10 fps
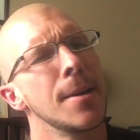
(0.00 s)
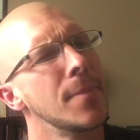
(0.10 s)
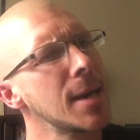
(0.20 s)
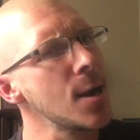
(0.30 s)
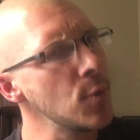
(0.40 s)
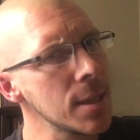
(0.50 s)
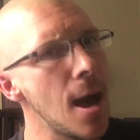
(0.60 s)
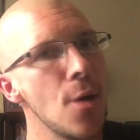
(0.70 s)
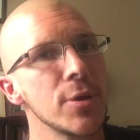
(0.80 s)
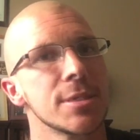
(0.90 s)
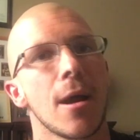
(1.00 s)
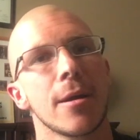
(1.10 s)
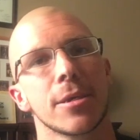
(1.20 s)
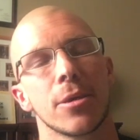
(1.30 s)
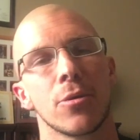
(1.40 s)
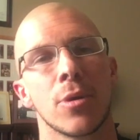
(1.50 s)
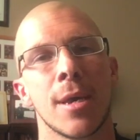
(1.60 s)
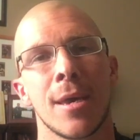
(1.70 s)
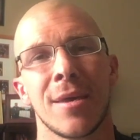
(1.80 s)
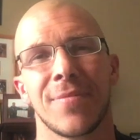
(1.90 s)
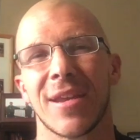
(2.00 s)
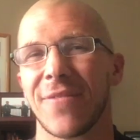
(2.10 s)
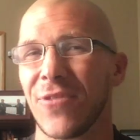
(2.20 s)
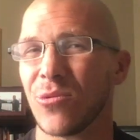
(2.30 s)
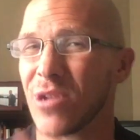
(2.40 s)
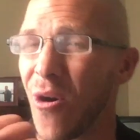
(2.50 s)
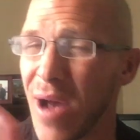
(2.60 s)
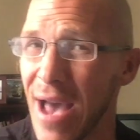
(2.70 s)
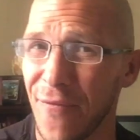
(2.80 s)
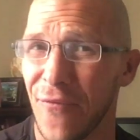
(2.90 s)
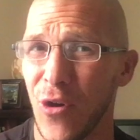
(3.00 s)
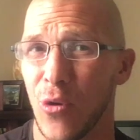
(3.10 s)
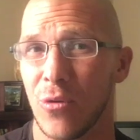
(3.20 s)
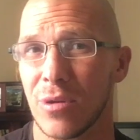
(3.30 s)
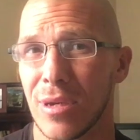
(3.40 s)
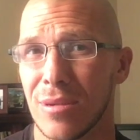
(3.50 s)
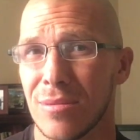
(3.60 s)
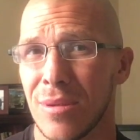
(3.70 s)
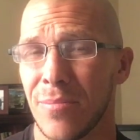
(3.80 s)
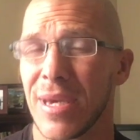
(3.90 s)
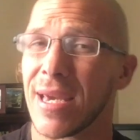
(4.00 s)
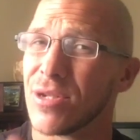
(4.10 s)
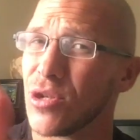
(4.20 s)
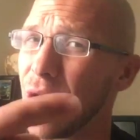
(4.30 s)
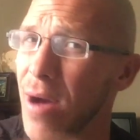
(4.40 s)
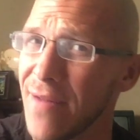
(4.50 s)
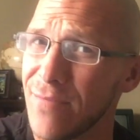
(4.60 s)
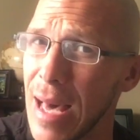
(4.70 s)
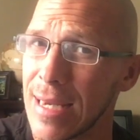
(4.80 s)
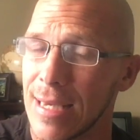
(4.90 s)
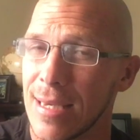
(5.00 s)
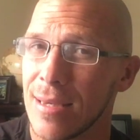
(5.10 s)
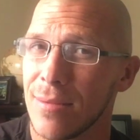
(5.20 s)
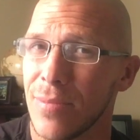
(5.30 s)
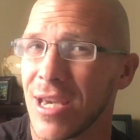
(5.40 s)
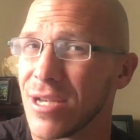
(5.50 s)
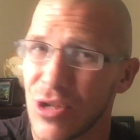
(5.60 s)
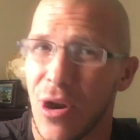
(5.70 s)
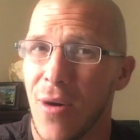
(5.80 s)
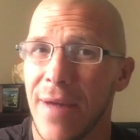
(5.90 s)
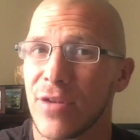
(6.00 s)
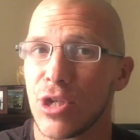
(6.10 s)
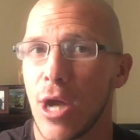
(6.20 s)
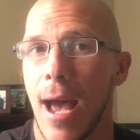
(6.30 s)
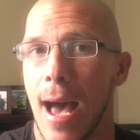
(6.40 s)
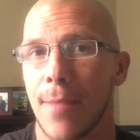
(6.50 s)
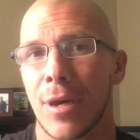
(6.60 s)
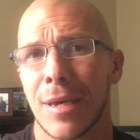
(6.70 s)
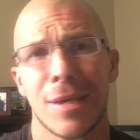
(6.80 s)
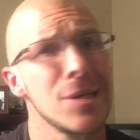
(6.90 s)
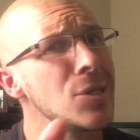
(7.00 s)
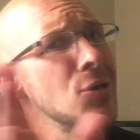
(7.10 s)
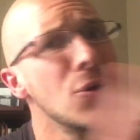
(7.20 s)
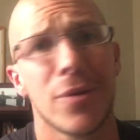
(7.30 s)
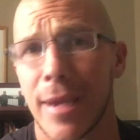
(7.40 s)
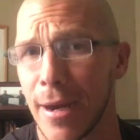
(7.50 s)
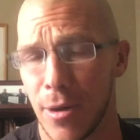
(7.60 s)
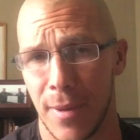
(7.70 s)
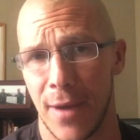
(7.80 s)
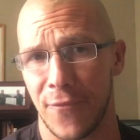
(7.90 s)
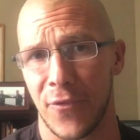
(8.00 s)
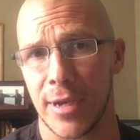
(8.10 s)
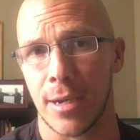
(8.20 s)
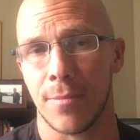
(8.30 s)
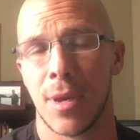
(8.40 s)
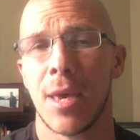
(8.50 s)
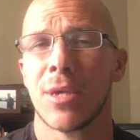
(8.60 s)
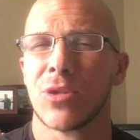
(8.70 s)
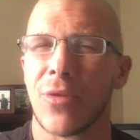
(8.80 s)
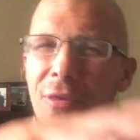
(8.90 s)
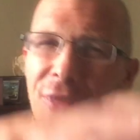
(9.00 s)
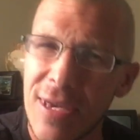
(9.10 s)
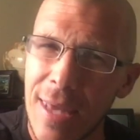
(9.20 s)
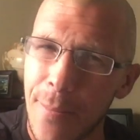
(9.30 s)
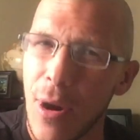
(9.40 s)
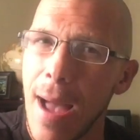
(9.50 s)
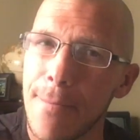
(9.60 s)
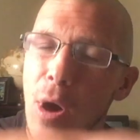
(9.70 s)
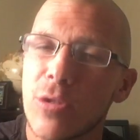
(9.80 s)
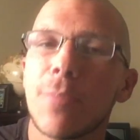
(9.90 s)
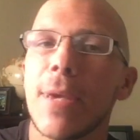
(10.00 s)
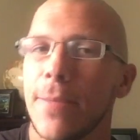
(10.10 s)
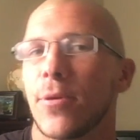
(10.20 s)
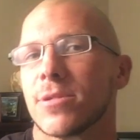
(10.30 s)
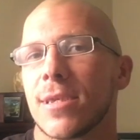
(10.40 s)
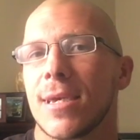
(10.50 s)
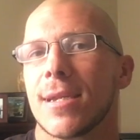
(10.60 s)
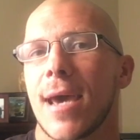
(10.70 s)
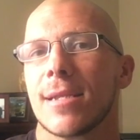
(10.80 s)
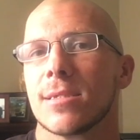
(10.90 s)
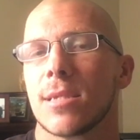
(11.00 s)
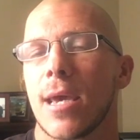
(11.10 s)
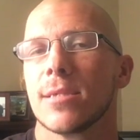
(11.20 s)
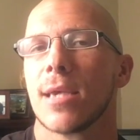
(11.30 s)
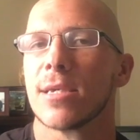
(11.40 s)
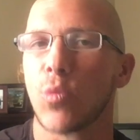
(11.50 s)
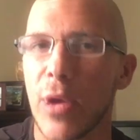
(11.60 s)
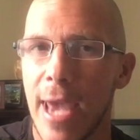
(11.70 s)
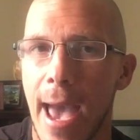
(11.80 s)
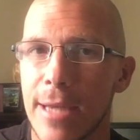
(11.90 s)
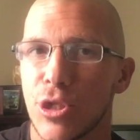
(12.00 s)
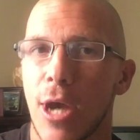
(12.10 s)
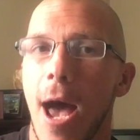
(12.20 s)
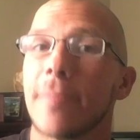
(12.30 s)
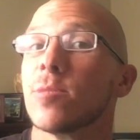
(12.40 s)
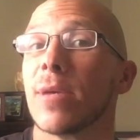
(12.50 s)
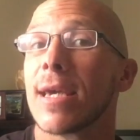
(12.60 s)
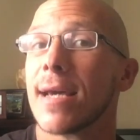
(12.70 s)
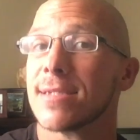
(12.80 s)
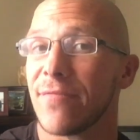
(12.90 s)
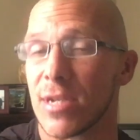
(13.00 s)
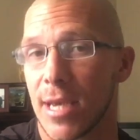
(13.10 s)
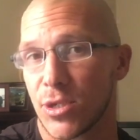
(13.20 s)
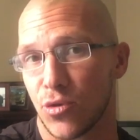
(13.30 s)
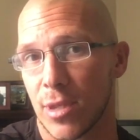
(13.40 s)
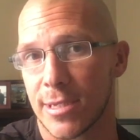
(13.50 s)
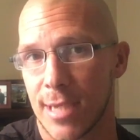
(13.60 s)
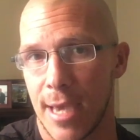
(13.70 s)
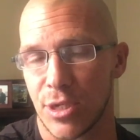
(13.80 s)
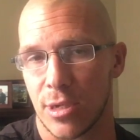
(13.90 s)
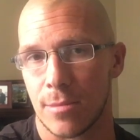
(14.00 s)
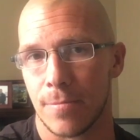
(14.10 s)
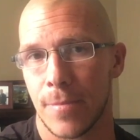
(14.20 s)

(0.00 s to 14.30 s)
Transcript: but I will always argue that if you don't have food, because you don't have money, because you don't have a job, you don't care about freedom. So the thing that brought most people to the United States is we had jobs because of industrialization.